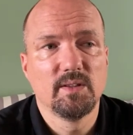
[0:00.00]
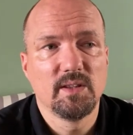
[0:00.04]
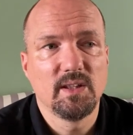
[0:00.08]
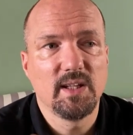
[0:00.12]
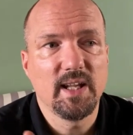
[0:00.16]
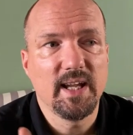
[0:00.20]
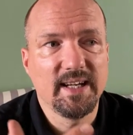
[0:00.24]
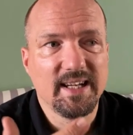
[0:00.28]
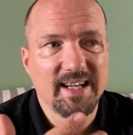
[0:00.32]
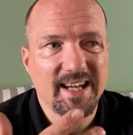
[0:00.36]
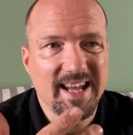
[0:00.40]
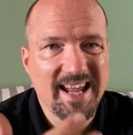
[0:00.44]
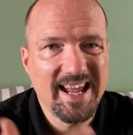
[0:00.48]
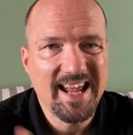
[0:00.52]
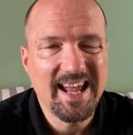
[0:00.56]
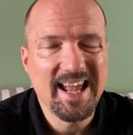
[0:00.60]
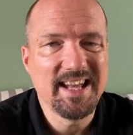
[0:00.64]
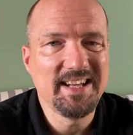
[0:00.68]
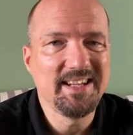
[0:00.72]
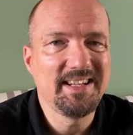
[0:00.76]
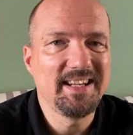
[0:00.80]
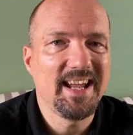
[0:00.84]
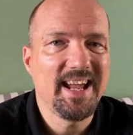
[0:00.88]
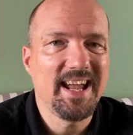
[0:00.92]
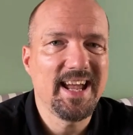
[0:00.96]
like
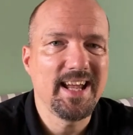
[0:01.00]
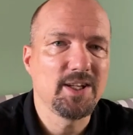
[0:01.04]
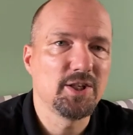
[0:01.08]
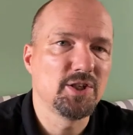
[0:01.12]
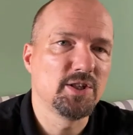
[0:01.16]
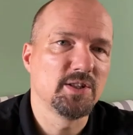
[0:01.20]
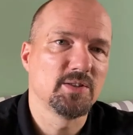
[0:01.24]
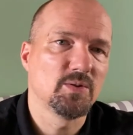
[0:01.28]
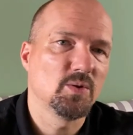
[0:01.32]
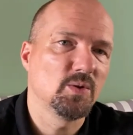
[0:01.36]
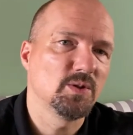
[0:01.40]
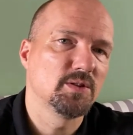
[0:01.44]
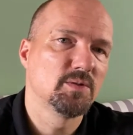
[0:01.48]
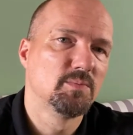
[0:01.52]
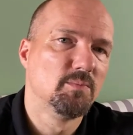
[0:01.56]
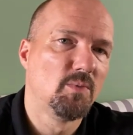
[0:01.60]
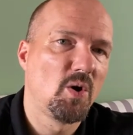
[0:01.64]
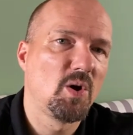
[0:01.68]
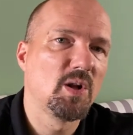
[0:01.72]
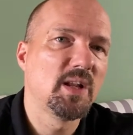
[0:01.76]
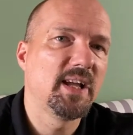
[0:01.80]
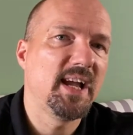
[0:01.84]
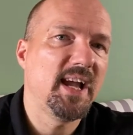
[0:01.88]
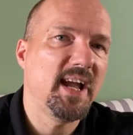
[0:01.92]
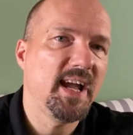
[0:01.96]
hand hatches or
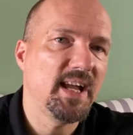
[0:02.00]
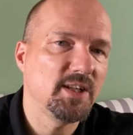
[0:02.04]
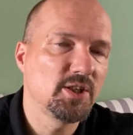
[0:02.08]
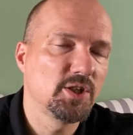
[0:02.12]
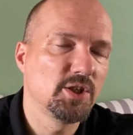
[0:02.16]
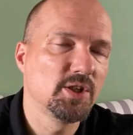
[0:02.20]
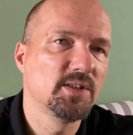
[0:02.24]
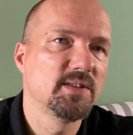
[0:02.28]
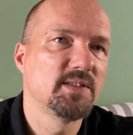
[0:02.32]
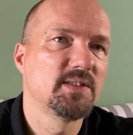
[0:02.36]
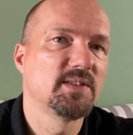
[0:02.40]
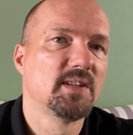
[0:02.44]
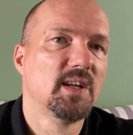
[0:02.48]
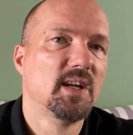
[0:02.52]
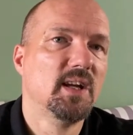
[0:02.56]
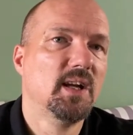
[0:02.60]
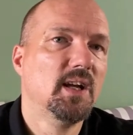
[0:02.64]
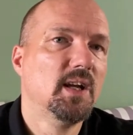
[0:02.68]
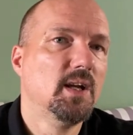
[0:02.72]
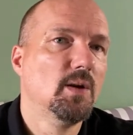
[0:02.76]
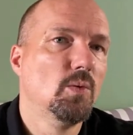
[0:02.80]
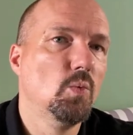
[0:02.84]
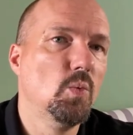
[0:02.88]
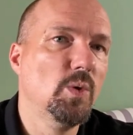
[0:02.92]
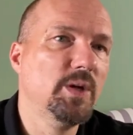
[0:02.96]
smaller hatches
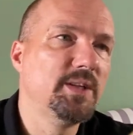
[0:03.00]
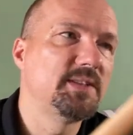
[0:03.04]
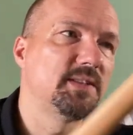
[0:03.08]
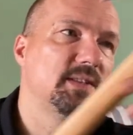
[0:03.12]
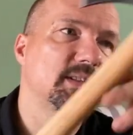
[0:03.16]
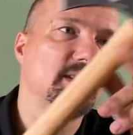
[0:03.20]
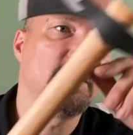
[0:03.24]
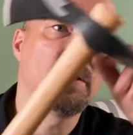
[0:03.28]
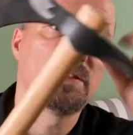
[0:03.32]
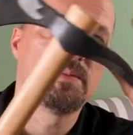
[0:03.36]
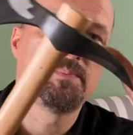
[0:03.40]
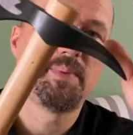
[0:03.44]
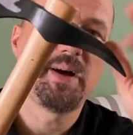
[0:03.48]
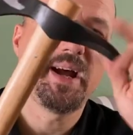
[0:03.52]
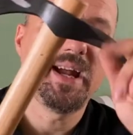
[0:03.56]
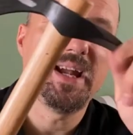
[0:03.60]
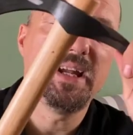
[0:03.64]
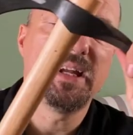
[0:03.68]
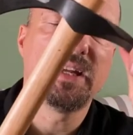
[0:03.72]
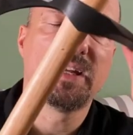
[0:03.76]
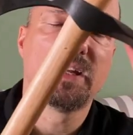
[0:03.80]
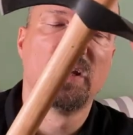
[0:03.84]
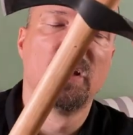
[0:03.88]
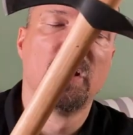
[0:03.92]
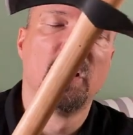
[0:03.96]
with a
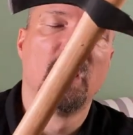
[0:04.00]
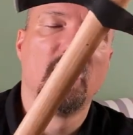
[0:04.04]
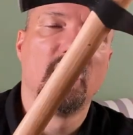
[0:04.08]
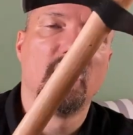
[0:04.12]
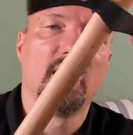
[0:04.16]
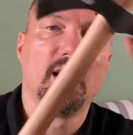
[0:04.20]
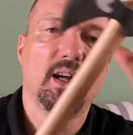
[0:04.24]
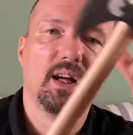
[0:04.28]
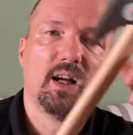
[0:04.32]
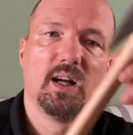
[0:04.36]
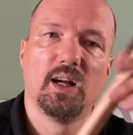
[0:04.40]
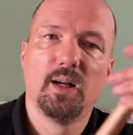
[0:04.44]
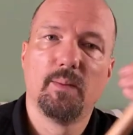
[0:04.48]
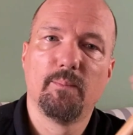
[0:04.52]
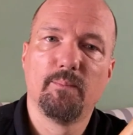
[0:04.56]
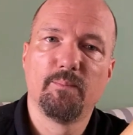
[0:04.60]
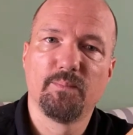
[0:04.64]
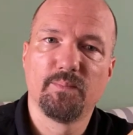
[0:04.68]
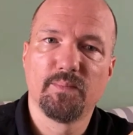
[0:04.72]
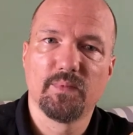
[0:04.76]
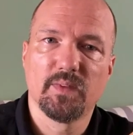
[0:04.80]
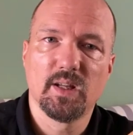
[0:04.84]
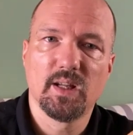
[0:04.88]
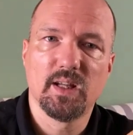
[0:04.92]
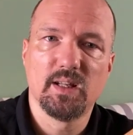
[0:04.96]
spike,
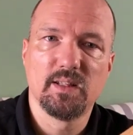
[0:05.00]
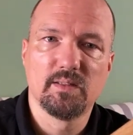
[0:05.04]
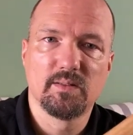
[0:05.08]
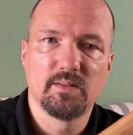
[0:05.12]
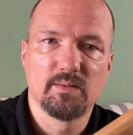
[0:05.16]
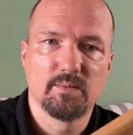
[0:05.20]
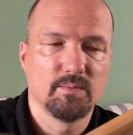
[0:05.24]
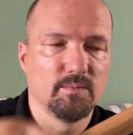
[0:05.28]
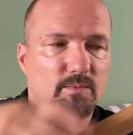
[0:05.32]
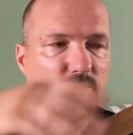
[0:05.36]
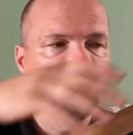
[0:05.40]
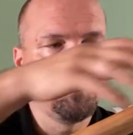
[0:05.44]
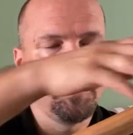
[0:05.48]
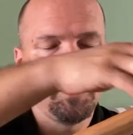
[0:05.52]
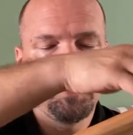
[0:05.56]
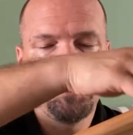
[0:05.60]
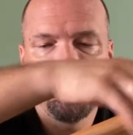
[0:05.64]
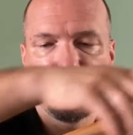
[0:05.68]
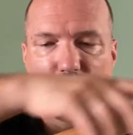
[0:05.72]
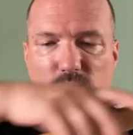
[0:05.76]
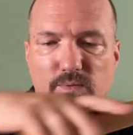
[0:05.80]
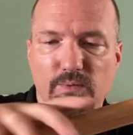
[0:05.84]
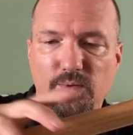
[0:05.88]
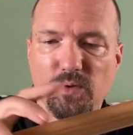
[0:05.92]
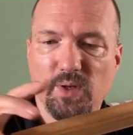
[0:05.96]
um, and very
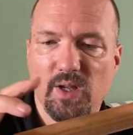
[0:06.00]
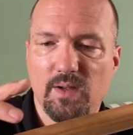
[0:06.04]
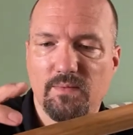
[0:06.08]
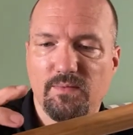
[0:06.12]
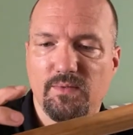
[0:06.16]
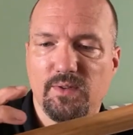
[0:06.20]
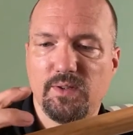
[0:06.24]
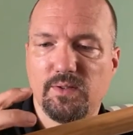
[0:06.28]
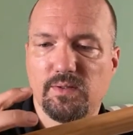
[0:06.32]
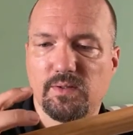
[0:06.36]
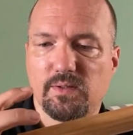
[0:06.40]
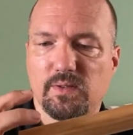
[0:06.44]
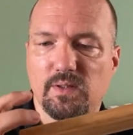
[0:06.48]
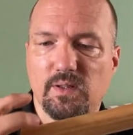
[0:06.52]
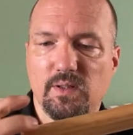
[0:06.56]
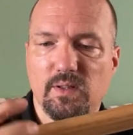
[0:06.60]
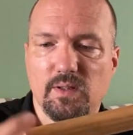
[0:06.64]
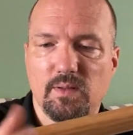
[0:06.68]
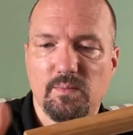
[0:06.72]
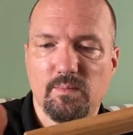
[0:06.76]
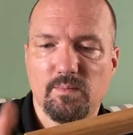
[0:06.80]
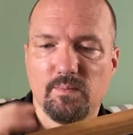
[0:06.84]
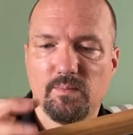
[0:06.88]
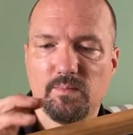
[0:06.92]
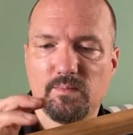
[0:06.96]
often you have this
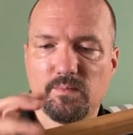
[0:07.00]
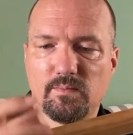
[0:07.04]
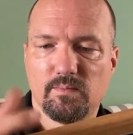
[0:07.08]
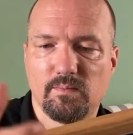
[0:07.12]
um,